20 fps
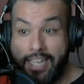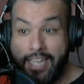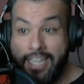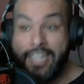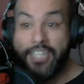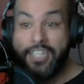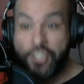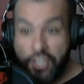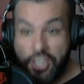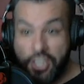
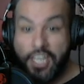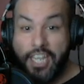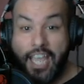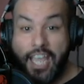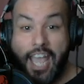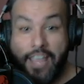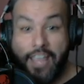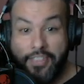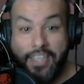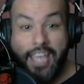He is
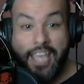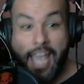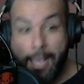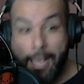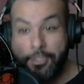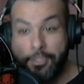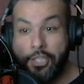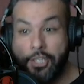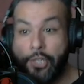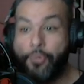the uh, the
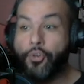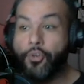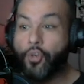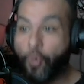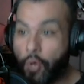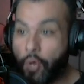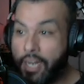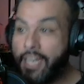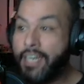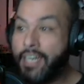absolute
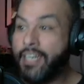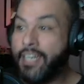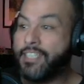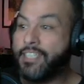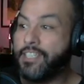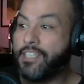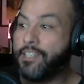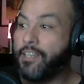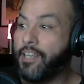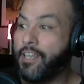
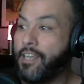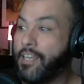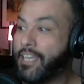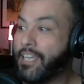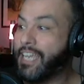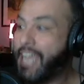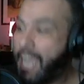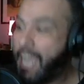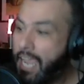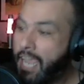greatest uh,
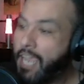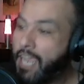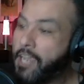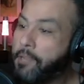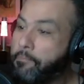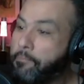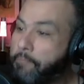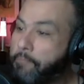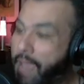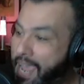
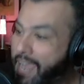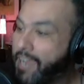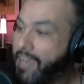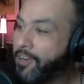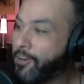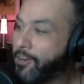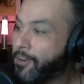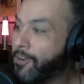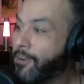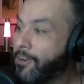keg
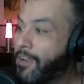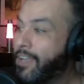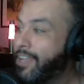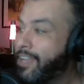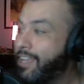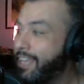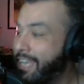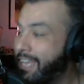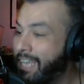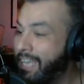banger
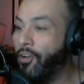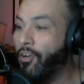in